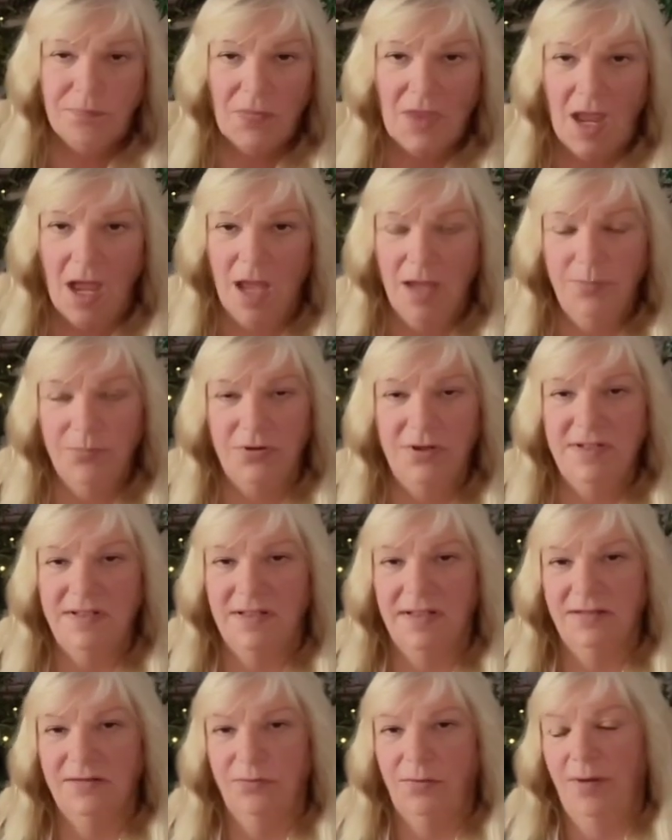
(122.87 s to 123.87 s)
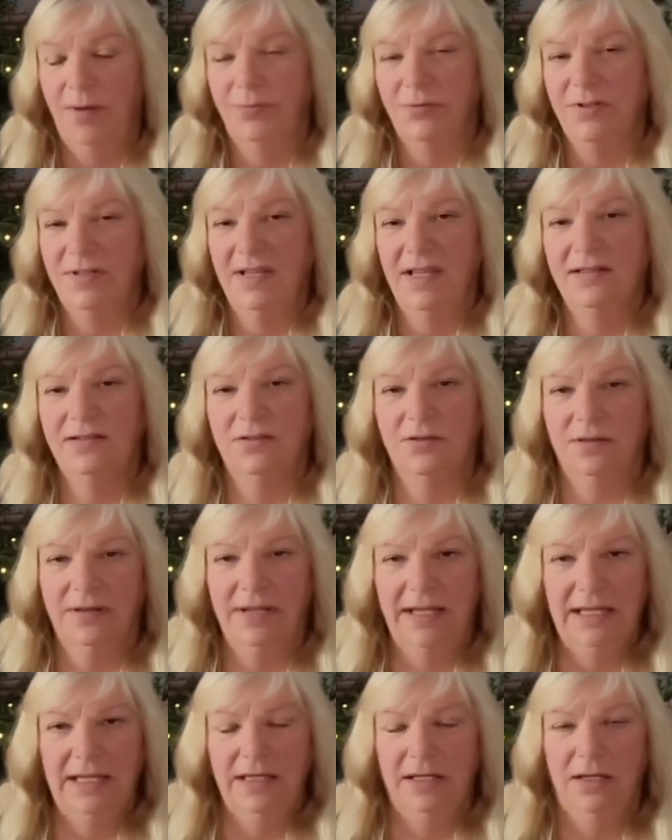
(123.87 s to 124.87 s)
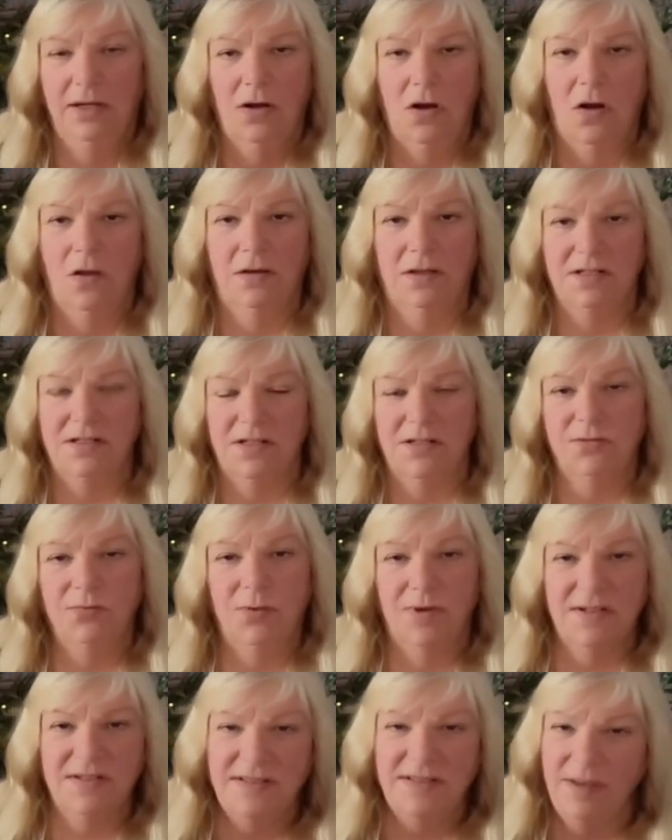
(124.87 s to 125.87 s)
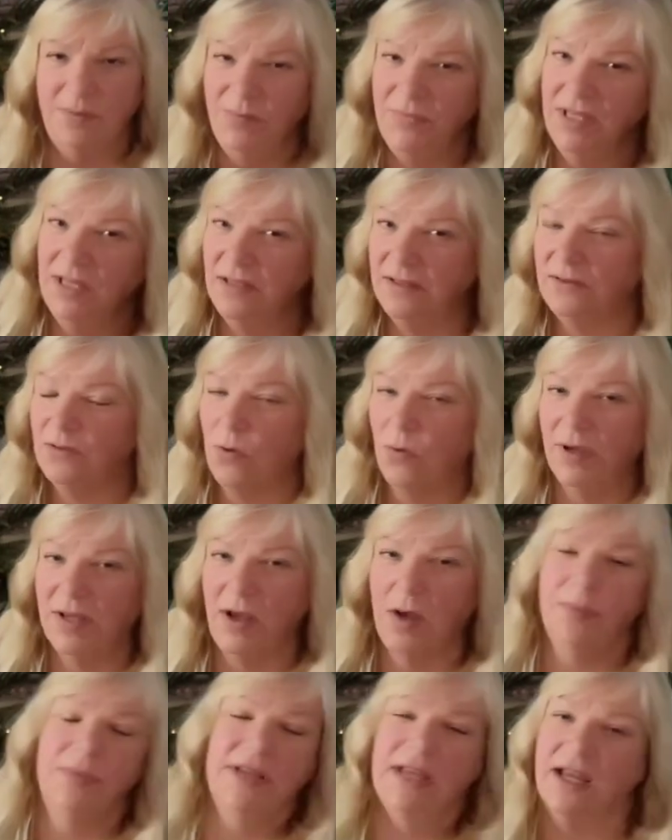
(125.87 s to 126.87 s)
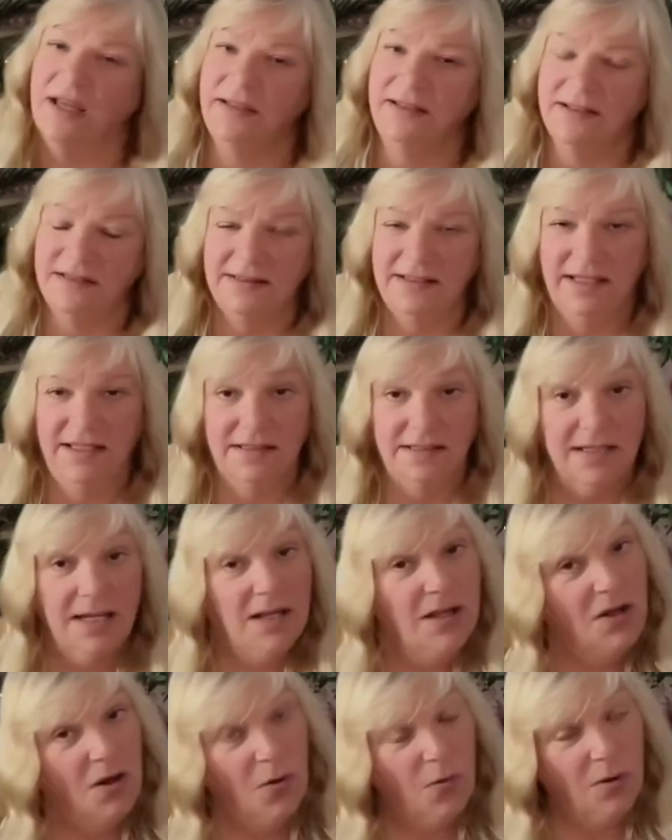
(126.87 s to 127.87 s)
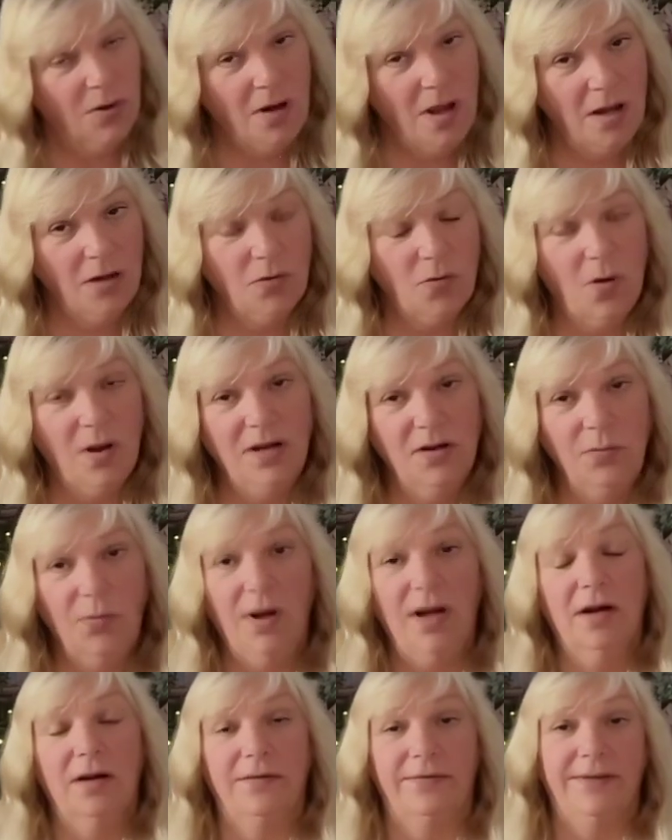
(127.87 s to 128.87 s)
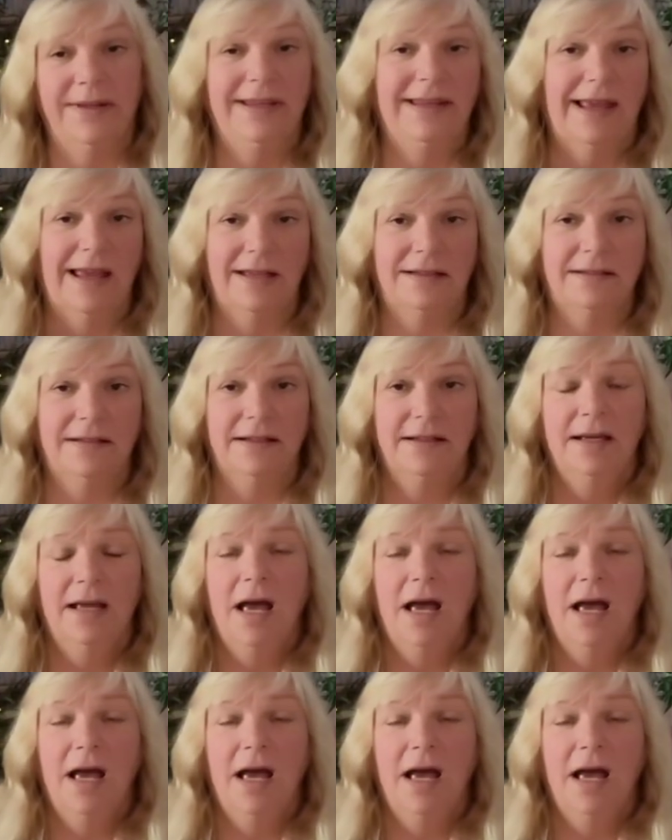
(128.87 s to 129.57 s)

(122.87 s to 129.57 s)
High Priestess represents sort of hidden knowledge. It's where something is going on behind the scenes. We're not quite aware of it yet.